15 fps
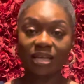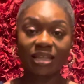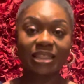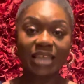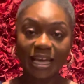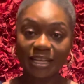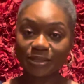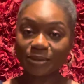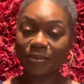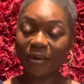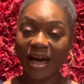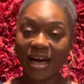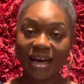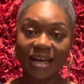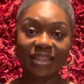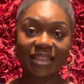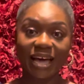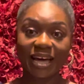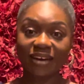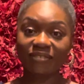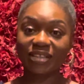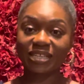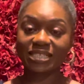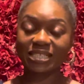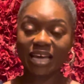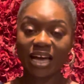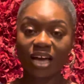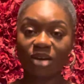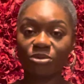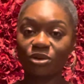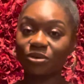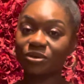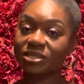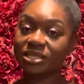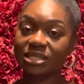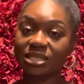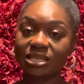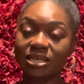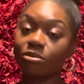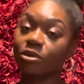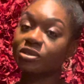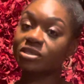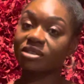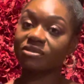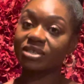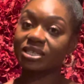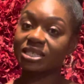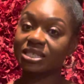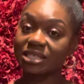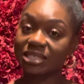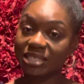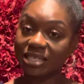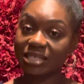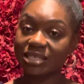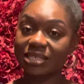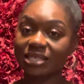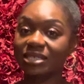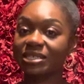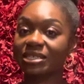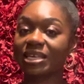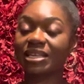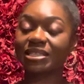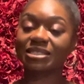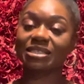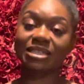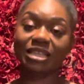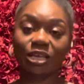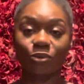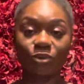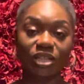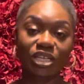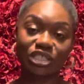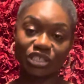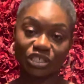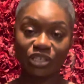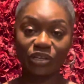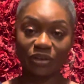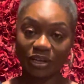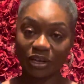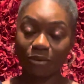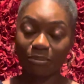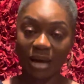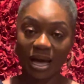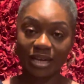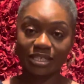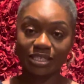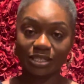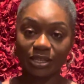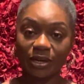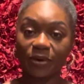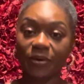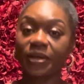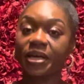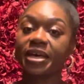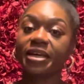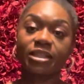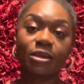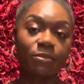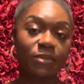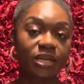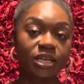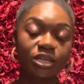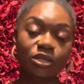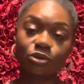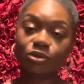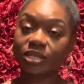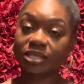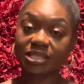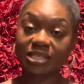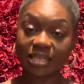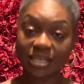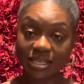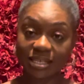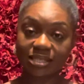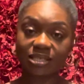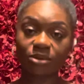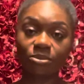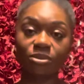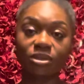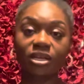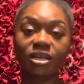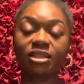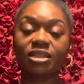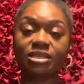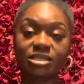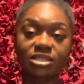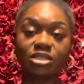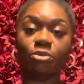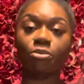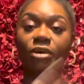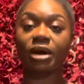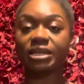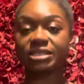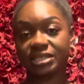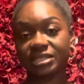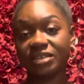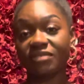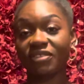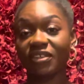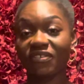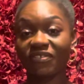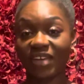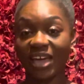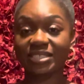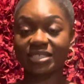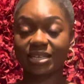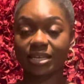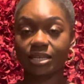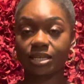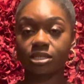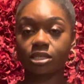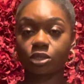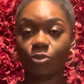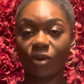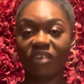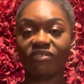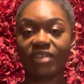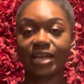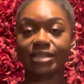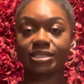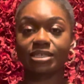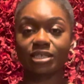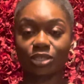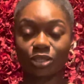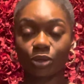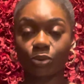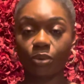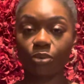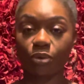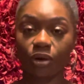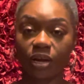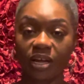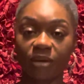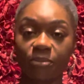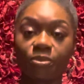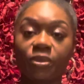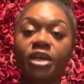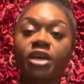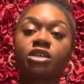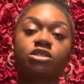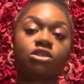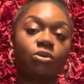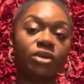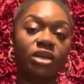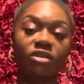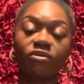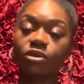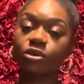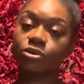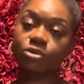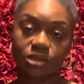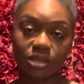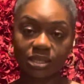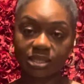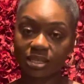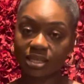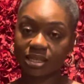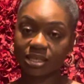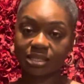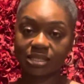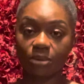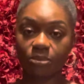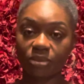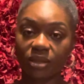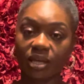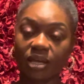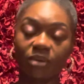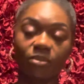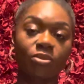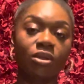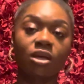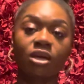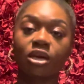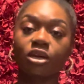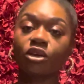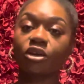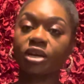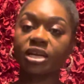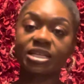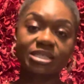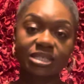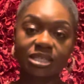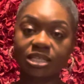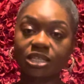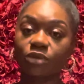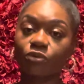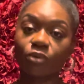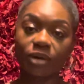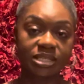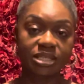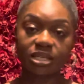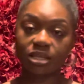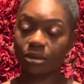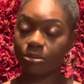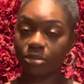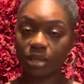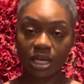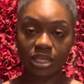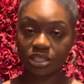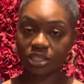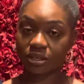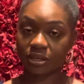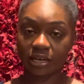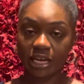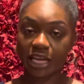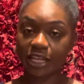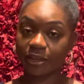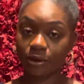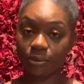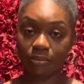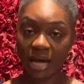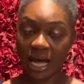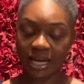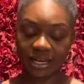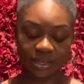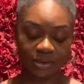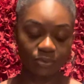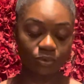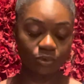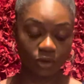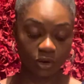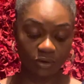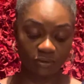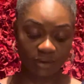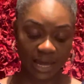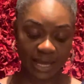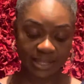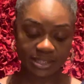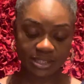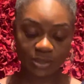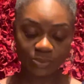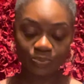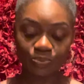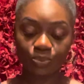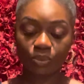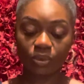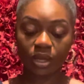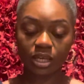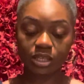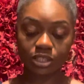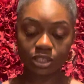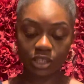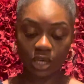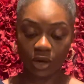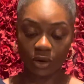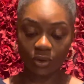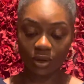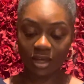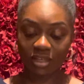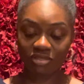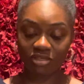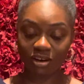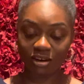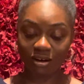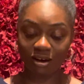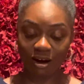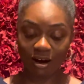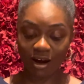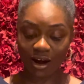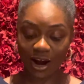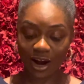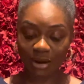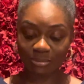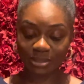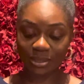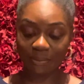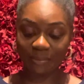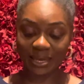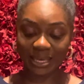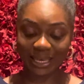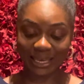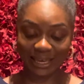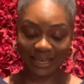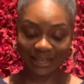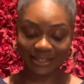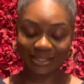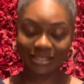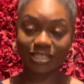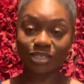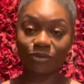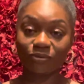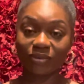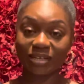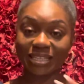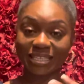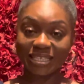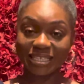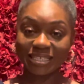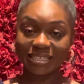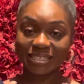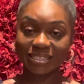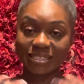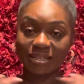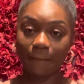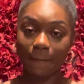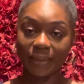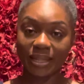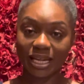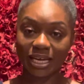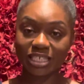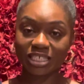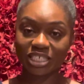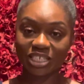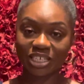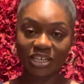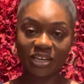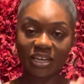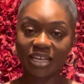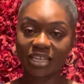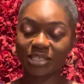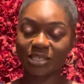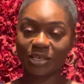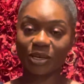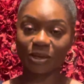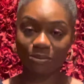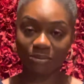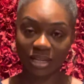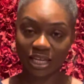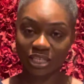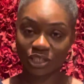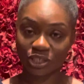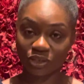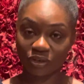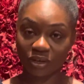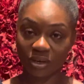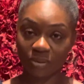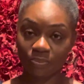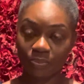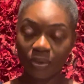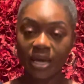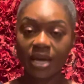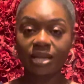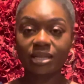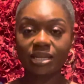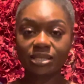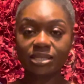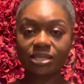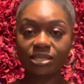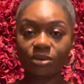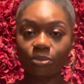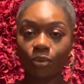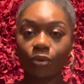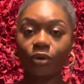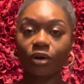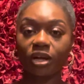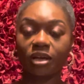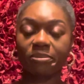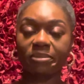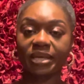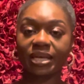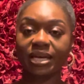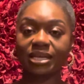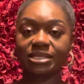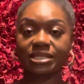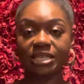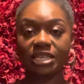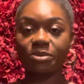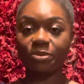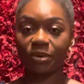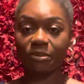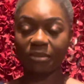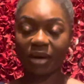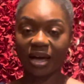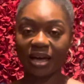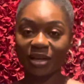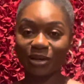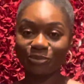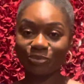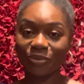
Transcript: That's why a lot of the time you'll see most of the diseases, it's linked with the sugar in your body. So the minute you start to eat something, this is the process of the fasting, and this is why fasting is so important. So whenever you start to eat something, you're instantly raising the blood sugar in your body, correct? So the carbs begin to release the blood sugar into your bloodstream. This is important because keep in mind,